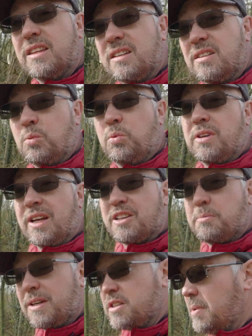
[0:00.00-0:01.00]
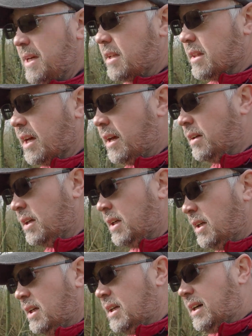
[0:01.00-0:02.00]
that you wouldn't expect to be in there.
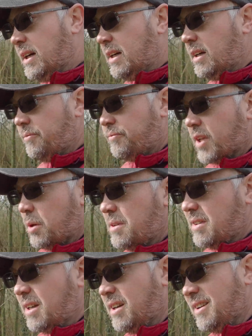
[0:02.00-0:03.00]
I mean,